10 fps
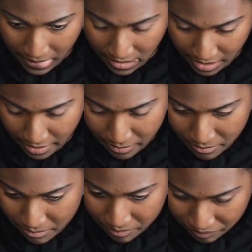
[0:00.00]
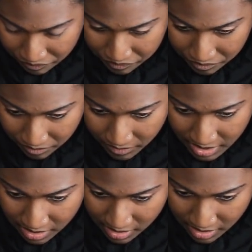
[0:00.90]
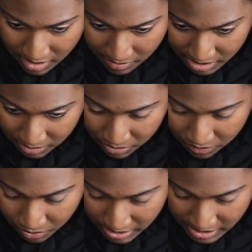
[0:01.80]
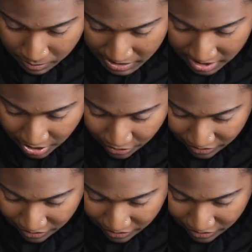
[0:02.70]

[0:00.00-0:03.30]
because it was really expensive.